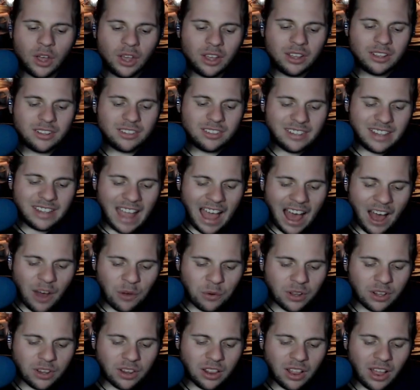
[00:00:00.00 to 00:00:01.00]
He's down
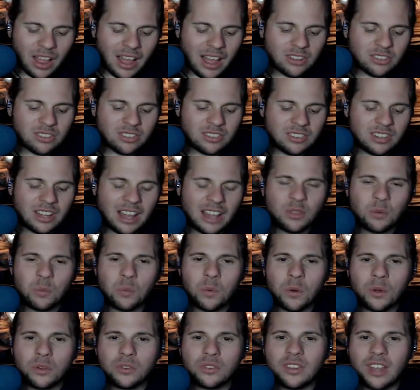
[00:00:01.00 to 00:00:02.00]
in class, not the
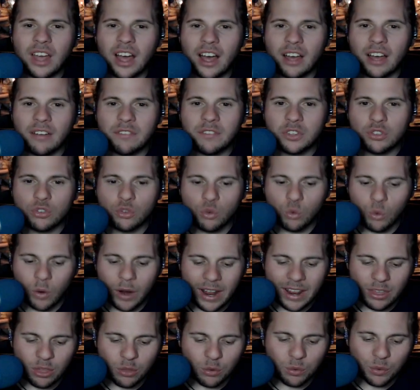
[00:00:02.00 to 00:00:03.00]
world's toughest
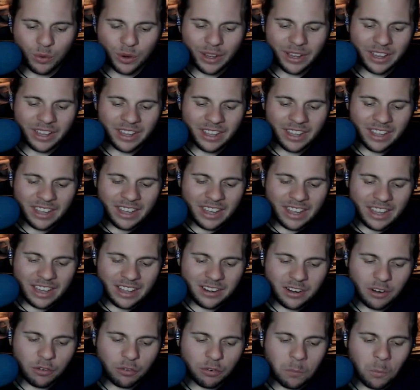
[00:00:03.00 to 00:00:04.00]
Grade 3. You
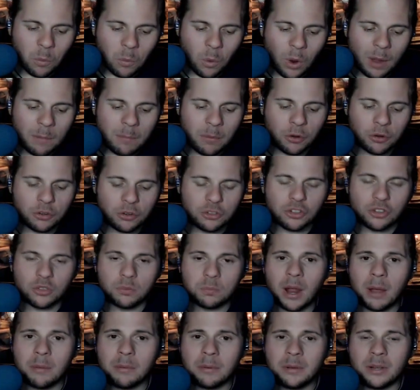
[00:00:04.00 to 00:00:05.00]
know, from wide posture, he's
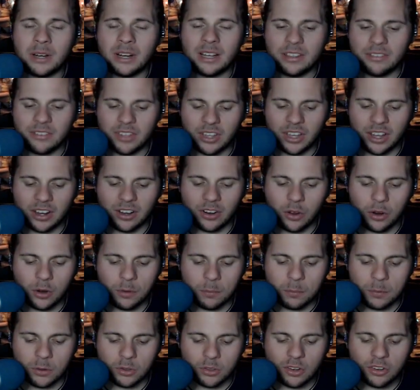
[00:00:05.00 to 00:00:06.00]
probably going to leave to get good
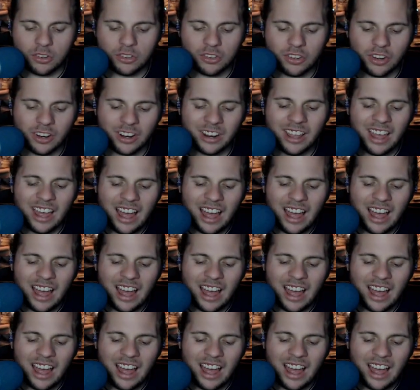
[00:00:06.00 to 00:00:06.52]
position.